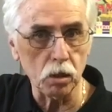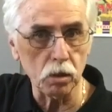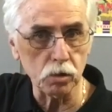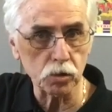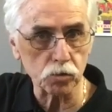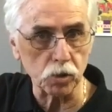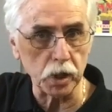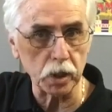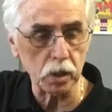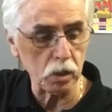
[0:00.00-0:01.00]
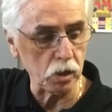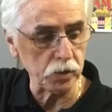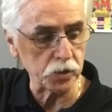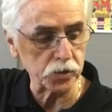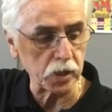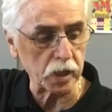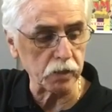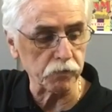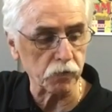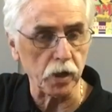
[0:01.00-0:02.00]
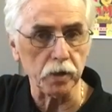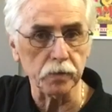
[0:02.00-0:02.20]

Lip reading: string on the second fret.